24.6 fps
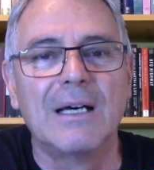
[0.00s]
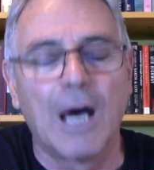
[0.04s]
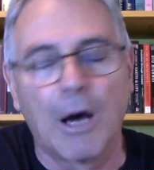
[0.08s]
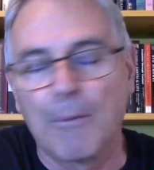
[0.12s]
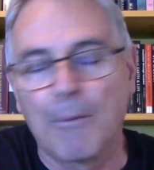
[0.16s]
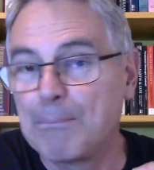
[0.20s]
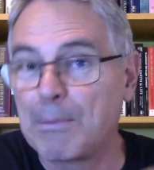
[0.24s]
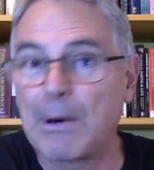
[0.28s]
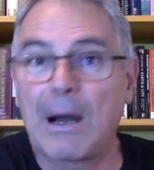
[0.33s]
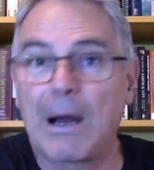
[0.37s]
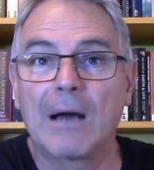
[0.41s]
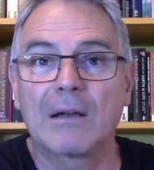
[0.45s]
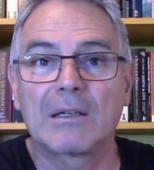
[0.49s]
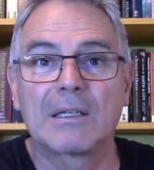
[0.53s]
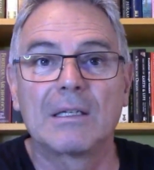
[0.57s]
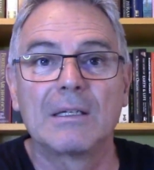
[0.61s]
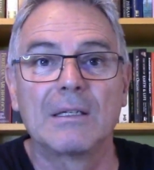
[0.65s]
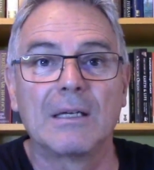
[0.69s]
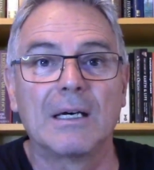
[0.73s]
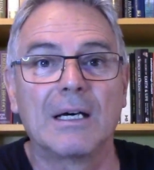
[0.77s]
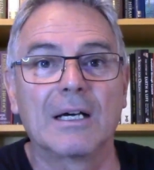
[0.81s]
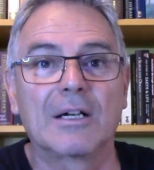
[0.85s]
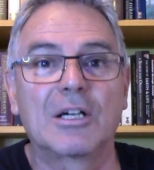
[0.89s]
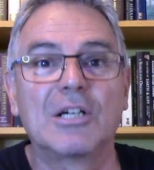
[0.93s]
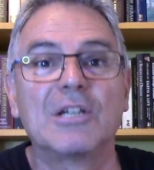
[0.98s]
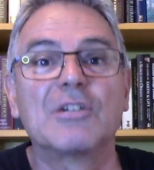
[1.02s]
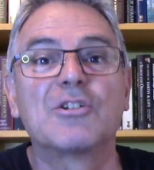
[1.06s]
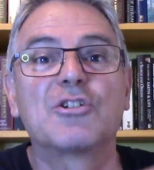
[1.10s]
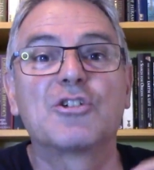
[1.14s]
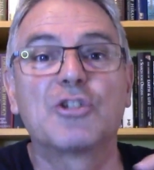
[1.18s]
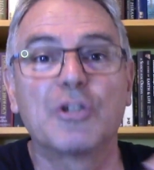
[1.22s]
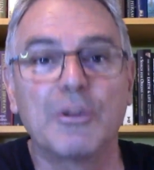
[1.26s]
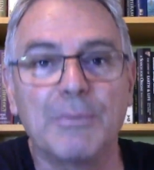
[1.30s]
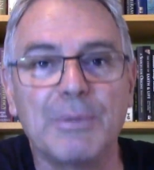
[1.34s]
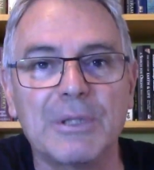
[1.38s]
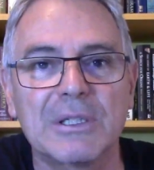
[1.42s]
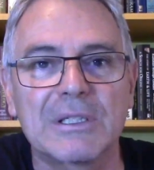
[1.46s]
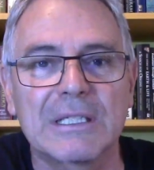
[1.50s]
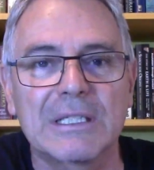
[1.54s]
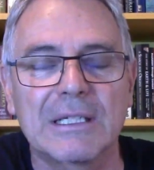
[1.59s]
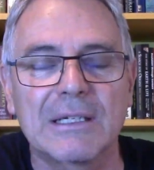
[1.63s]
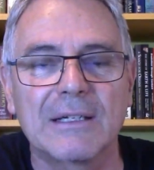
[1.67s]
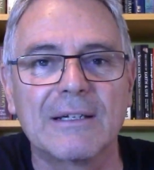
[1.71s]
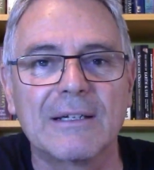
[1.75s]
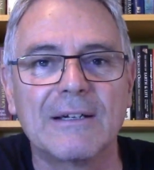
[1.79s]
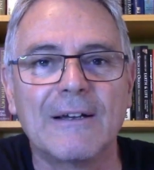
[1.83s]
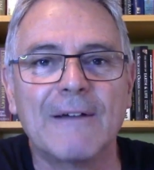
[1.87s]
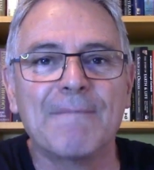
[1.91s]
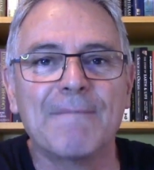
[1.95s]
a proud contributor